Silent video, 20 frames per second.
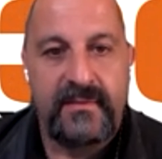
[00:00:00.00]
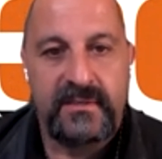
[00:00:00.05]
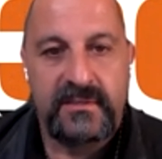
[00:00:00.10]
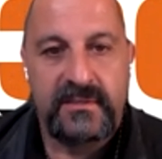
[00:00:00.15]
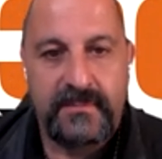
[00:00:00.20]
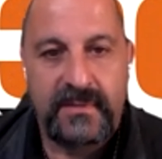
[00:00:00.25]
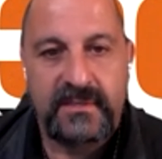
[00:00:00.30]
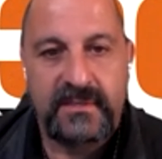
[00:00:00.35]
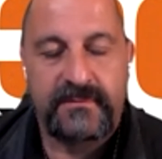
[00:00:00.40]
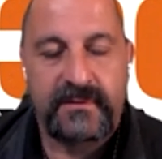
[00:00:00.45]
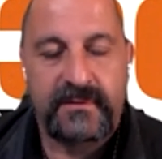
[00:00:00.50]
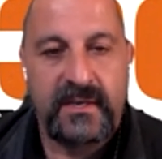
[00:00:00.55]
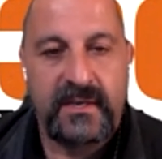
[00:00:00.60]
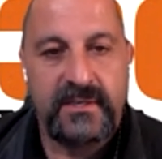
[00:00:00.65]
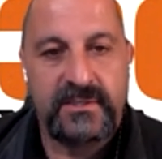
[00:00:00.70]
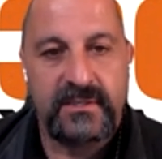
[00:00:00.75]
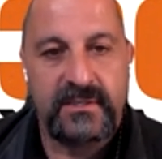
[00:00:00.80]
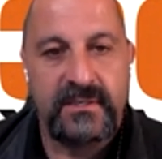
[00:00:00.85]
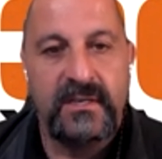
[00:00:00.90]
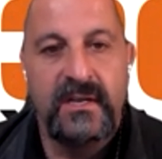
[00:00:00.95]

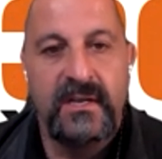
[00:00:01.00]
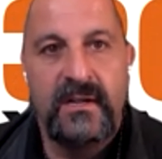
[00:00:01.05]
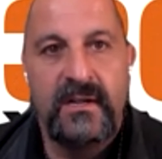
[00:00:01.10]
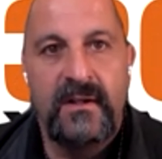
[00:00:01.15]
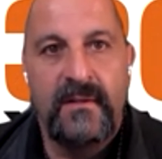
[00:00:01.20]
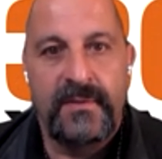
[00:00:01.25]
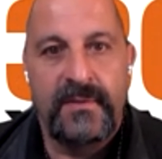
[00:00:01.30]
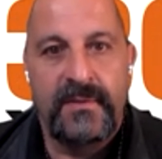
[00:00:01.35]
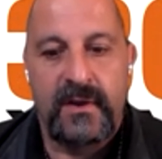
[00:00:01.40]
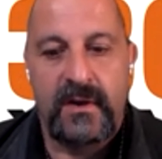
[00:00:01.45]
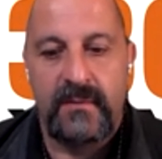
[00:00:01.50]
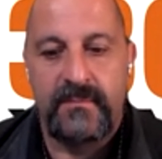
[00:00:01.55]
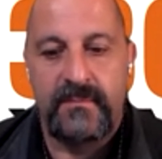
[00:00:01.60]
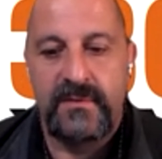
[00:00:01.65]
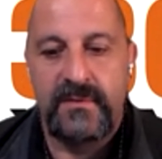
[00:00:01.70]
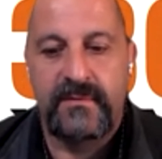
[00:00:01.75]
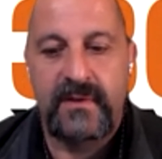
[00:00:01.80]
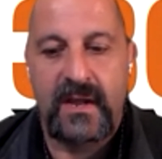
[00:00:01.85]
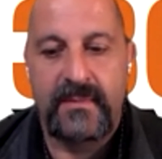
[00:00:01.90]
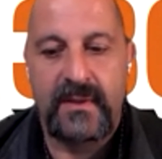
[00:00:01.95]
specification,
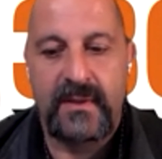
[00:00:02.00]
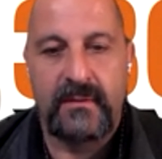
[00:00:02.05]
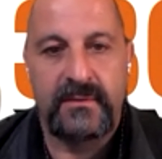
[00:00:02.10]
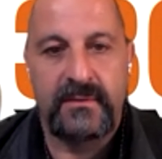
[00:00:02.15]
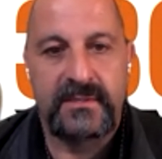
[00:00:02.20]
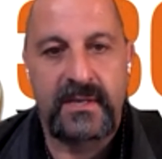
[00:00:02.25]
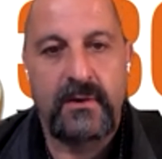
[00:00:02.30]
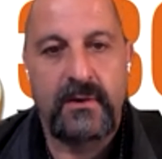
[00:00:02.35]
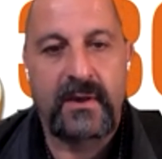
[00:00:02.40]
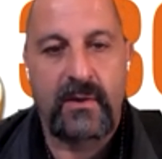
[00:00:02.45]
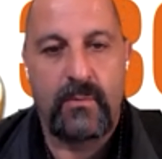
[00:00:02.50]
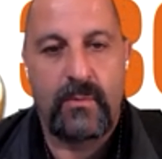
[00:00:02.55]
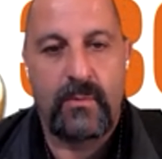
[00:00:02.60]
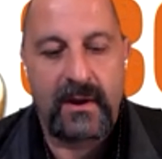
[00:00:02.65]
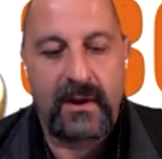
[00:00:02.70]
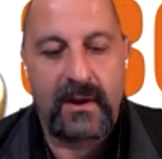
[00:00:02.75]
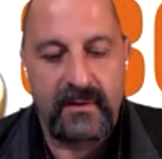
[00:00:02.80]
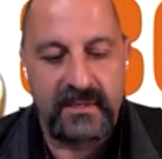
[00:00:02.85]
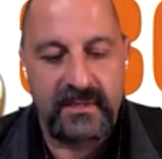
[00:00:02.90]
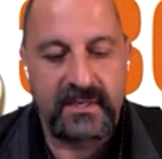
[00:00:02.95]
you've got to be able to say, okay,
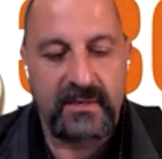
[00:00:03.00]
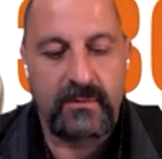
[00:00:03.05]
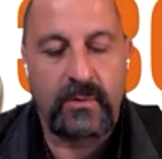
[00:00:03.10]
where is it?